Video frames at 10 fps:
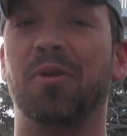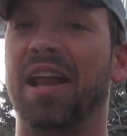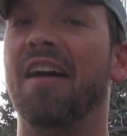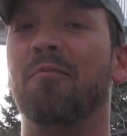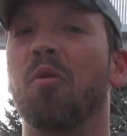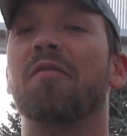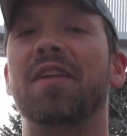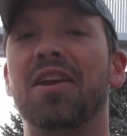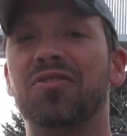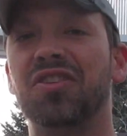We're going to have more
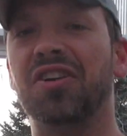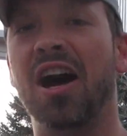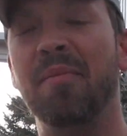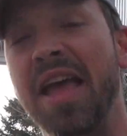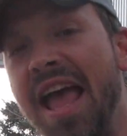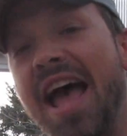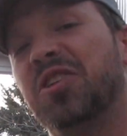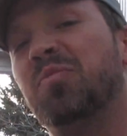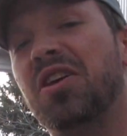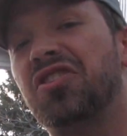videos to come,
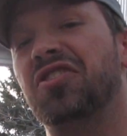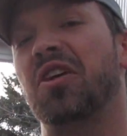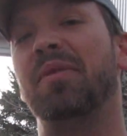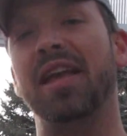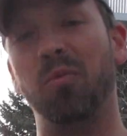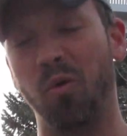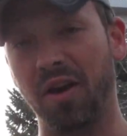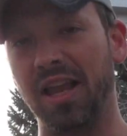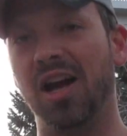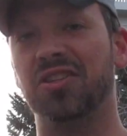especially as I begin
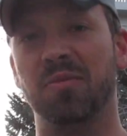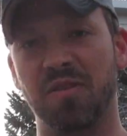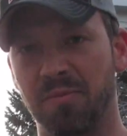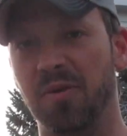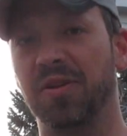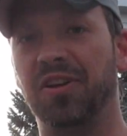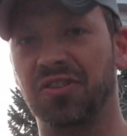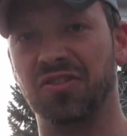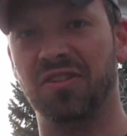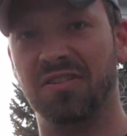working on some of the
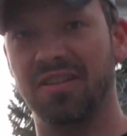permaculture